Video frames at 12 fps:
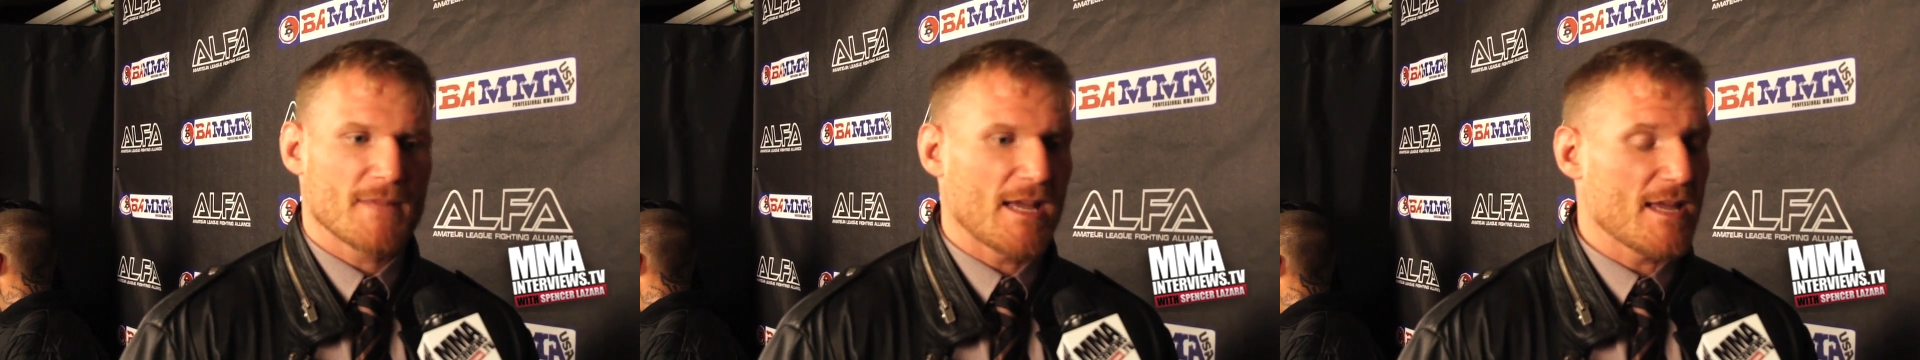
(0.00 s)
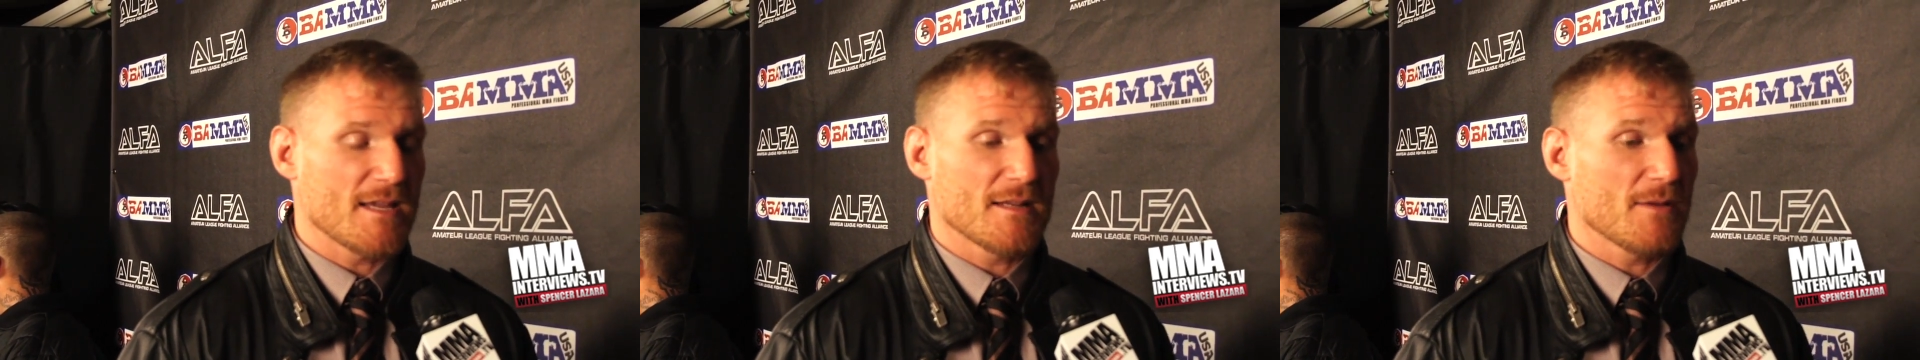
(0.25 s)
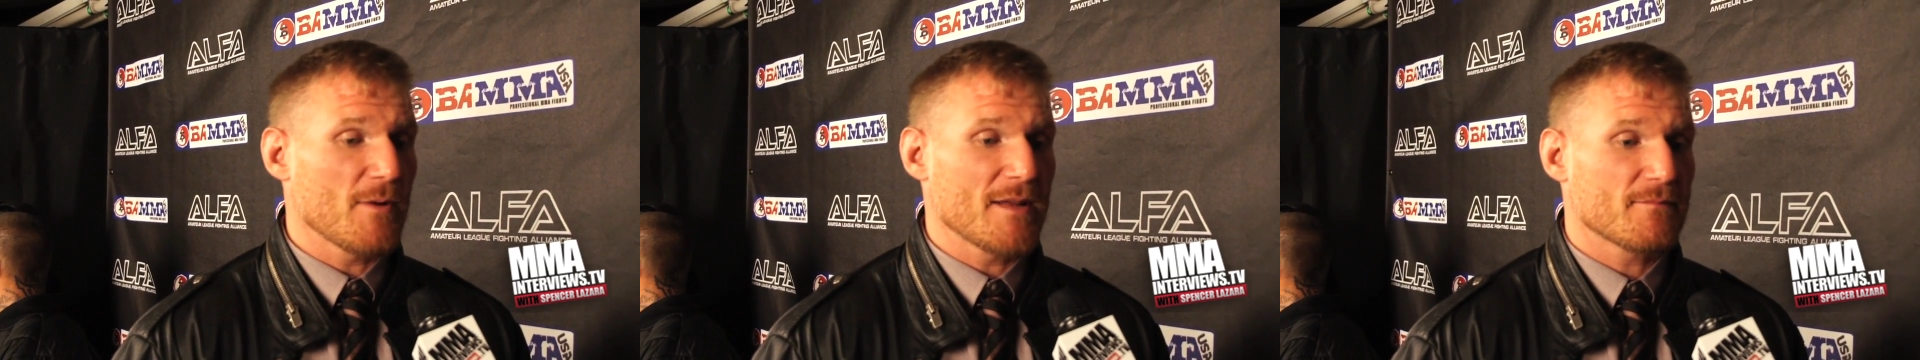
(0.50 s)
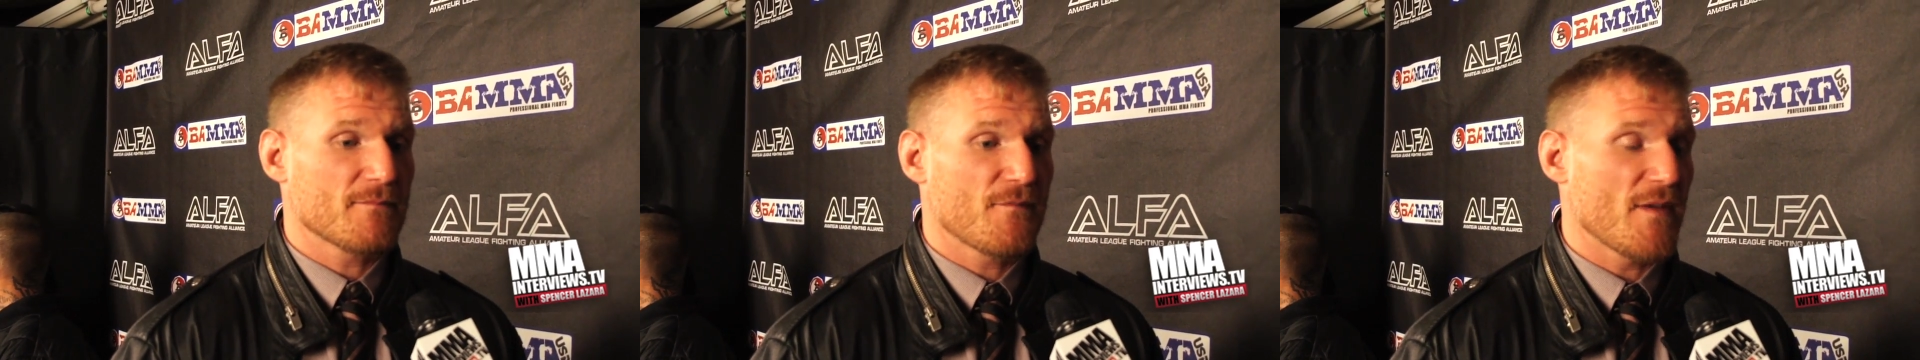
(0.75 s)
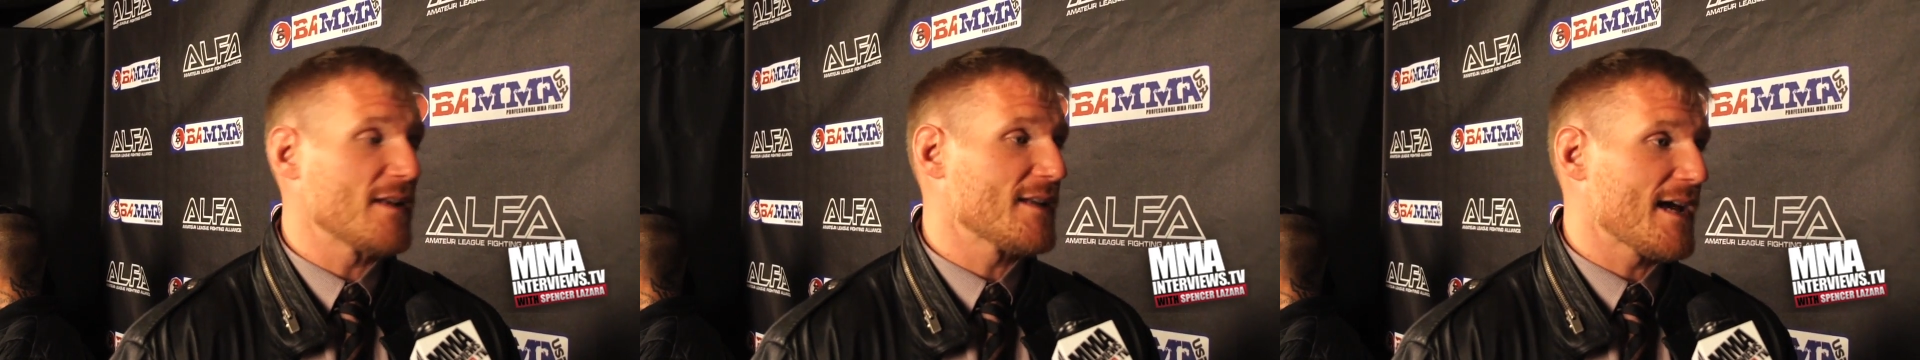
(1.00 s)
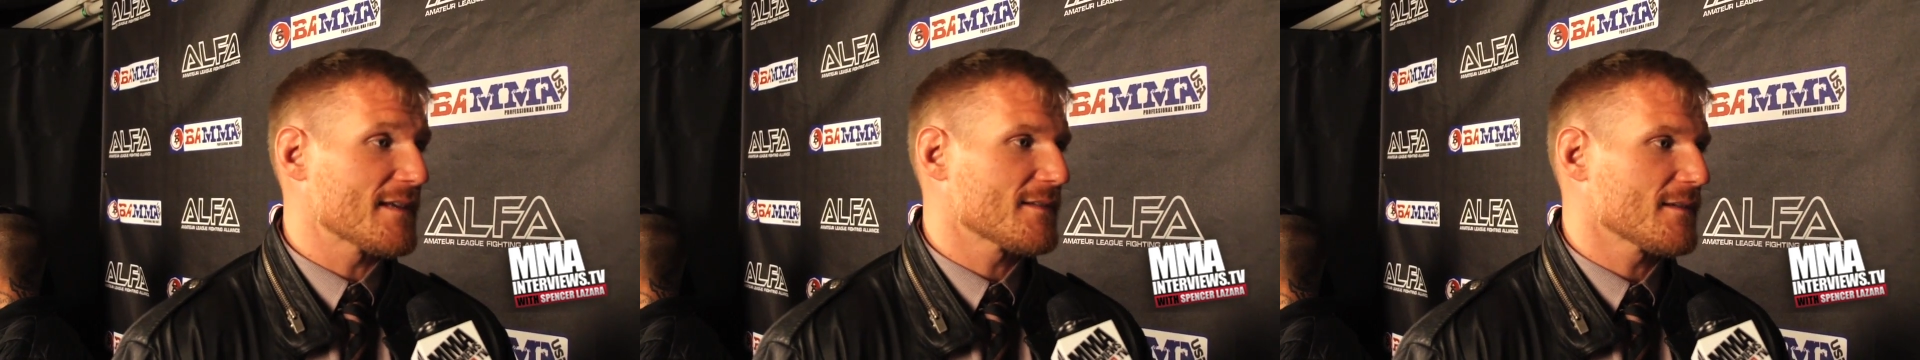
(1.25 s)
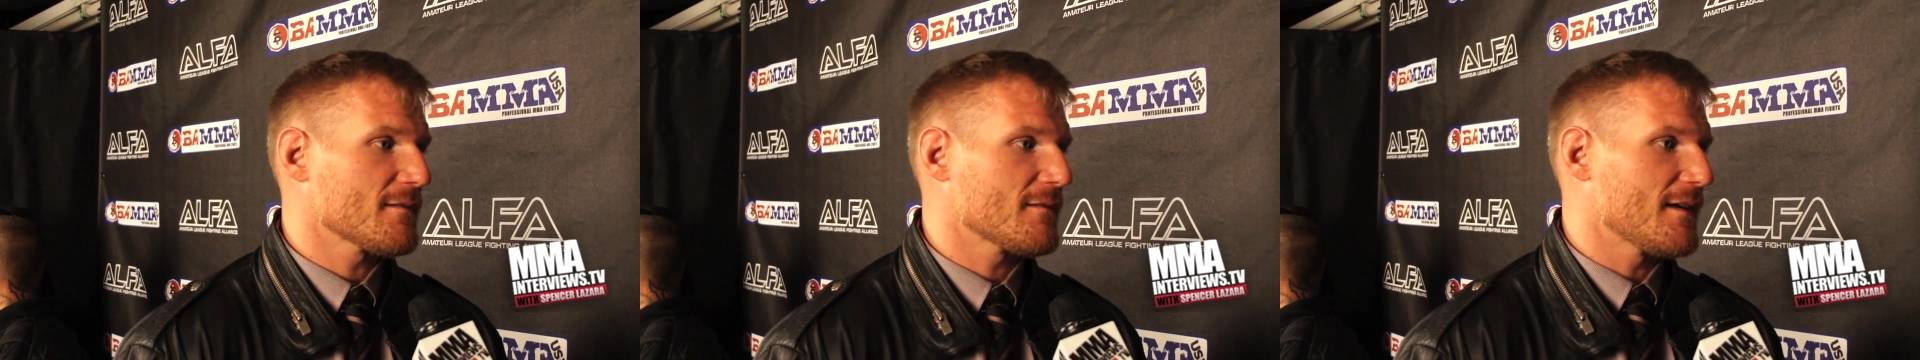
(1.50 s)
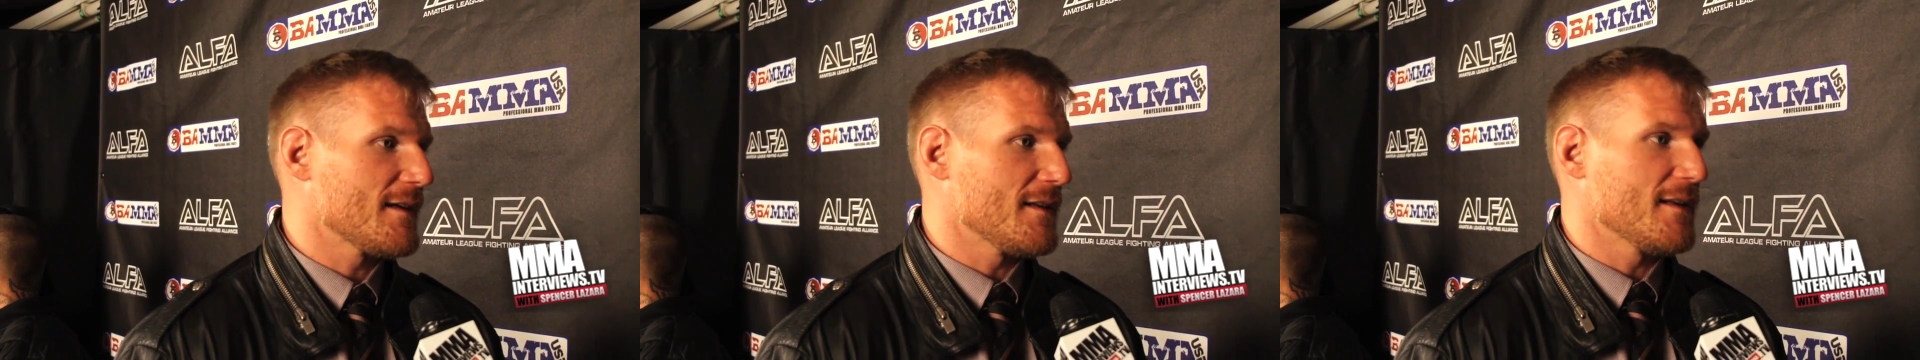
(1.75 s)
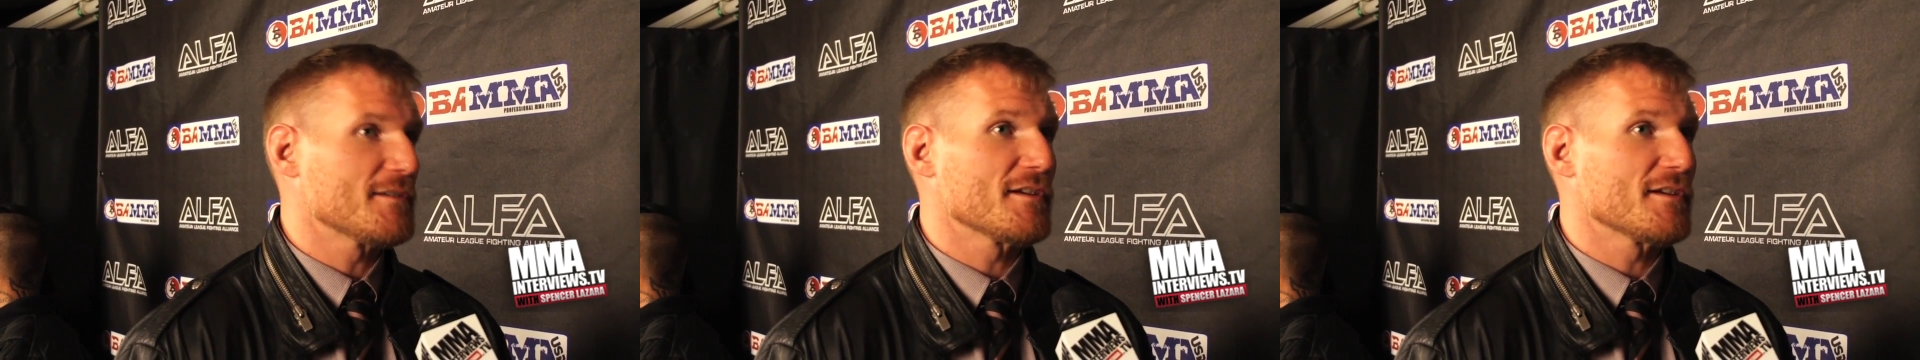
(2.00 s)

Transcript: it went fantastic in